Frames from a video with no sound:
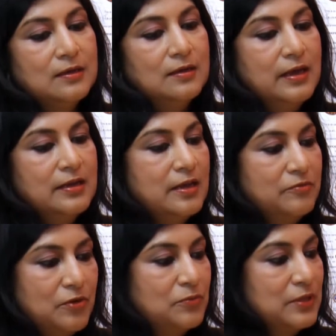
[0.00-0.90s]
And I
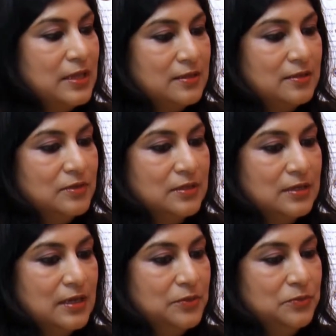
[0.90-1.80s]
found that the
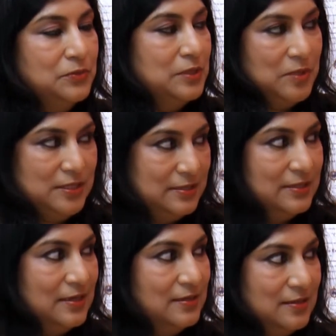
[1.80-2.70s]
work I do with Mother Sri Lanka.